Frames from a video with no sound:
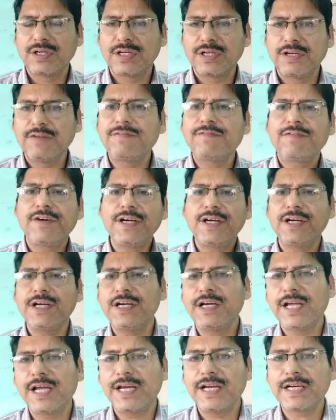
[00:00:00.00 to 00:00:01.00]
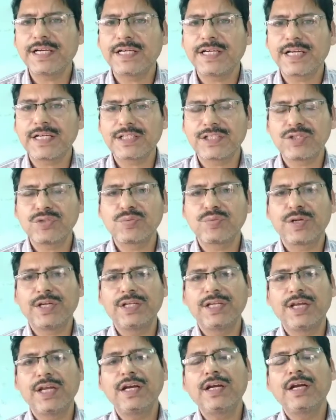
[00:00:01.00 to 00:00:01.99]
Different indirect taxes were
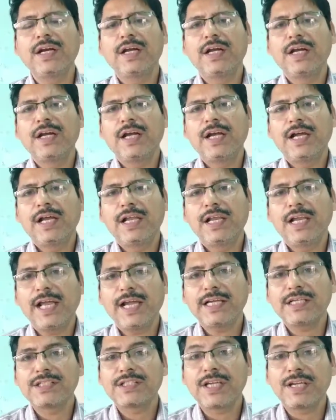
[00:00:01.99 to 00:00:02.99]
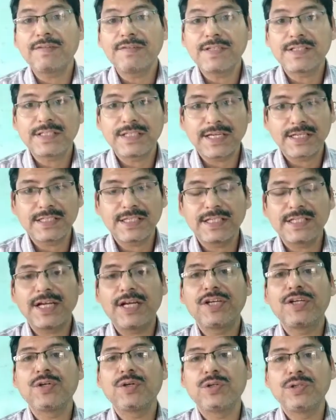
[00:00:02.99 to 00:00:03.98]
there, like service tax, as
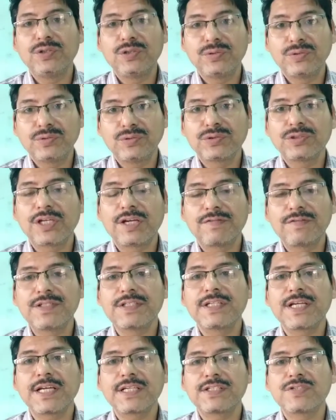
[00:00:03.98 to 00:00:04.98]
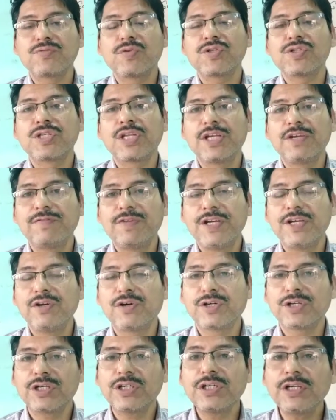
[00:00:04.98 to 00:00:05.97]
I told you. Service tax was levied
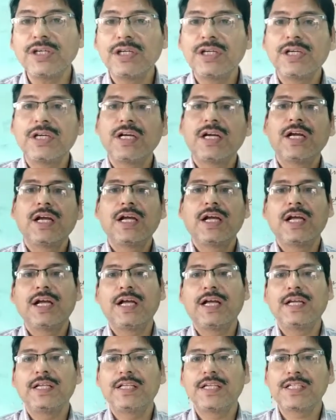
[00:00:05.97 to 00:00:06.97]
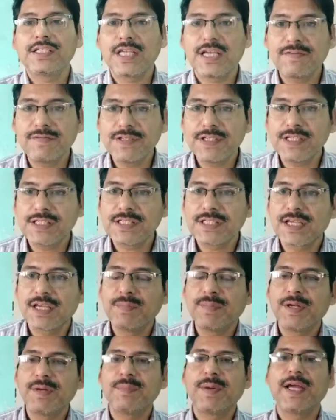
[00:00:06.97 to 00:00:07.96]
on the services
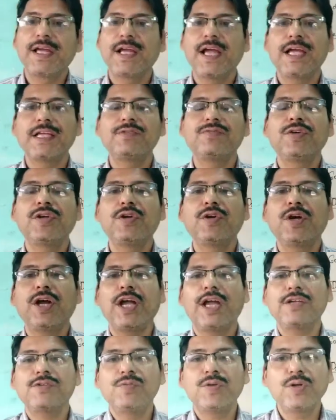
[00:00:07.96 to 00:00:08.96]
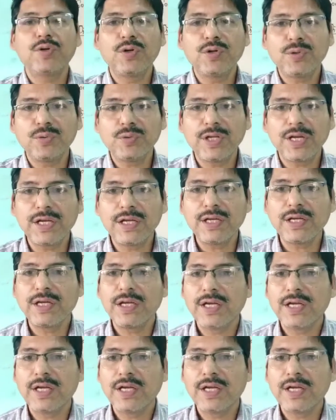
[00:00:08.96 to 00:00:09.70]
given by, as we go to the